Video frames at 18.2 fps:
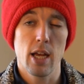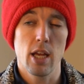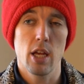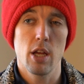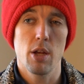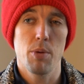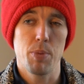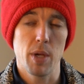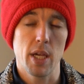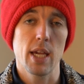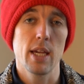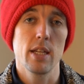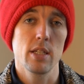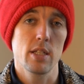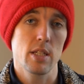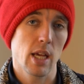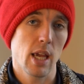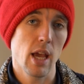it
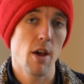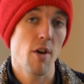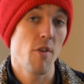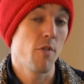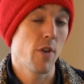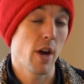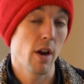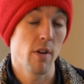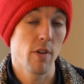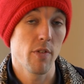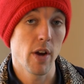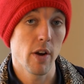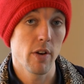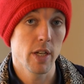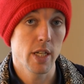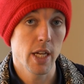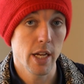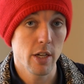begins to get very,
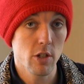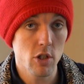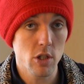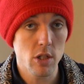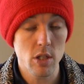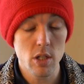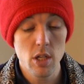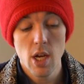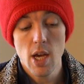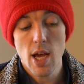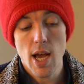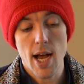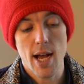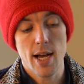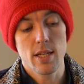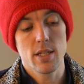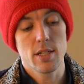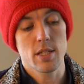very dangerous.
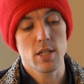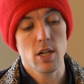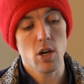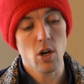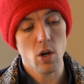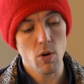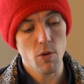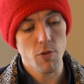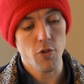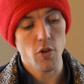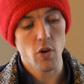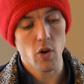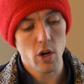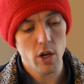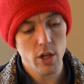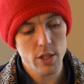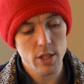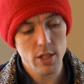And so for
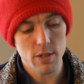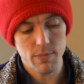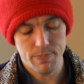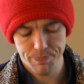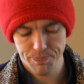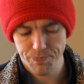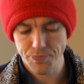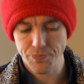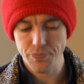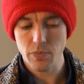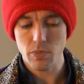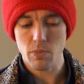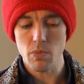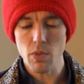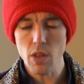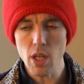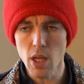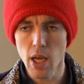us,
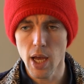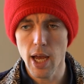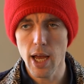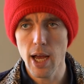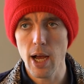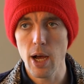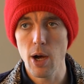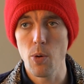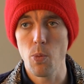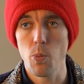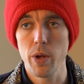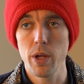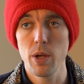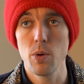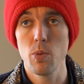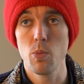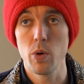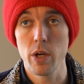
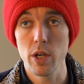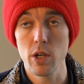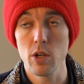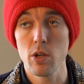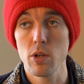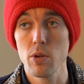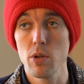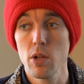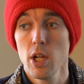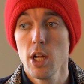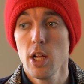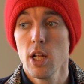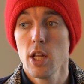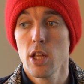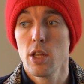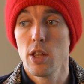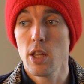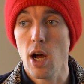we will
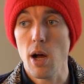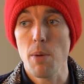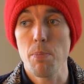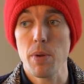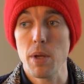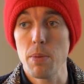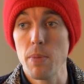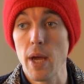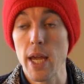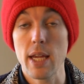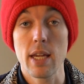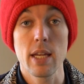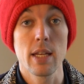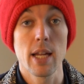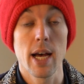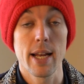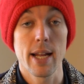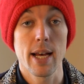not be
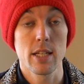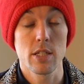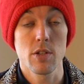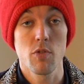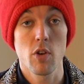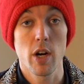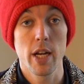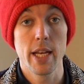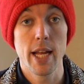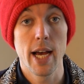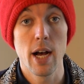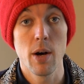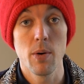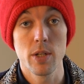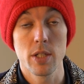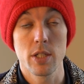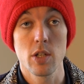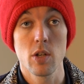making that as of right
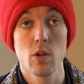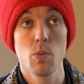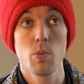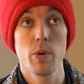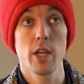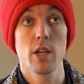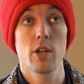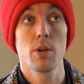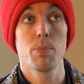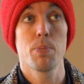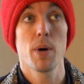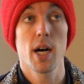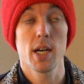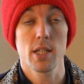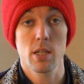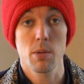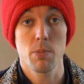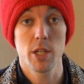now until we could
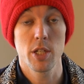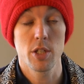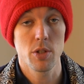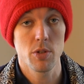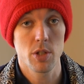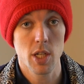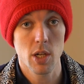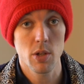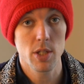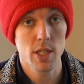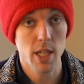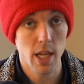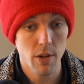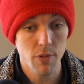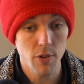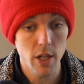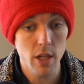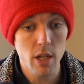possibly do so
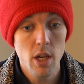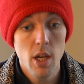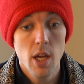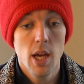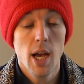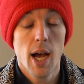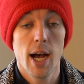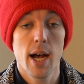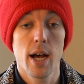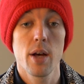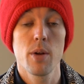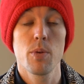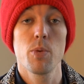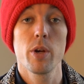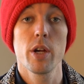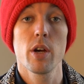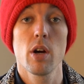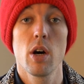safely. And
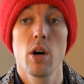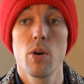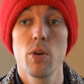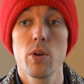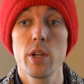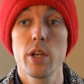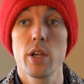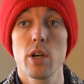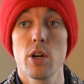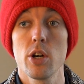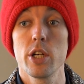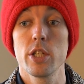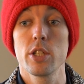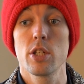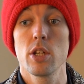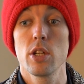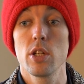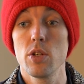we are only going
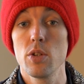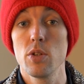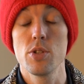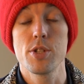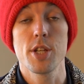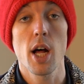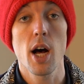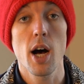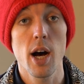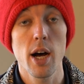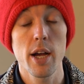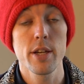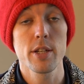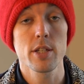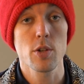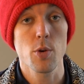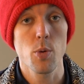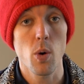to use the
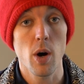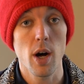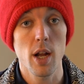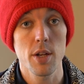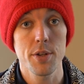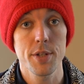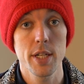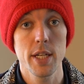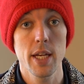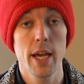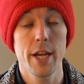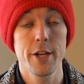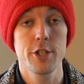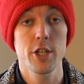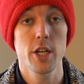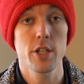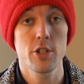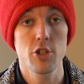highest quality
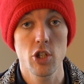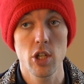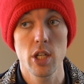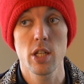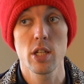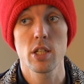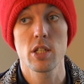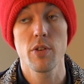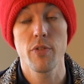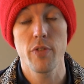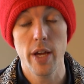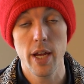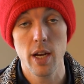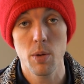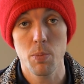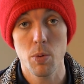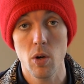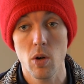HHC that's
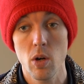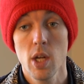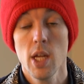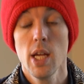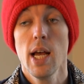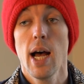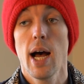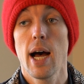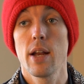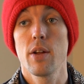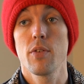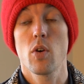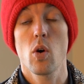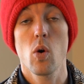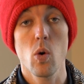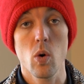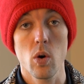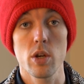available. And of
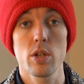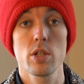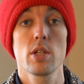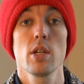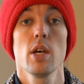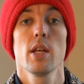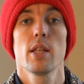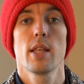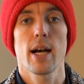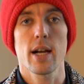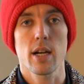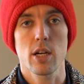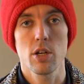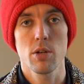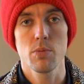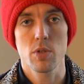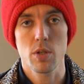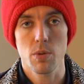course, that
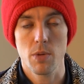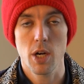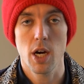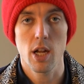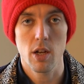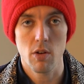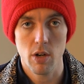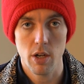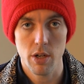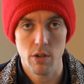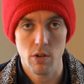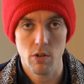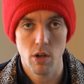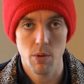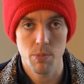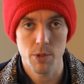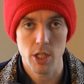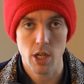comes from Colorado
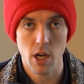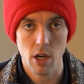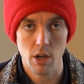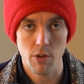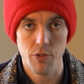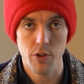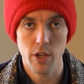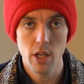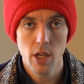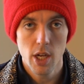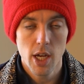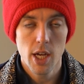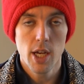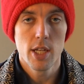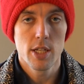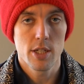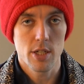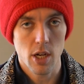chromatography.
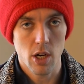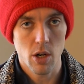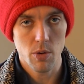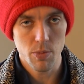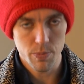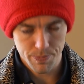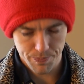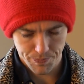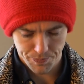So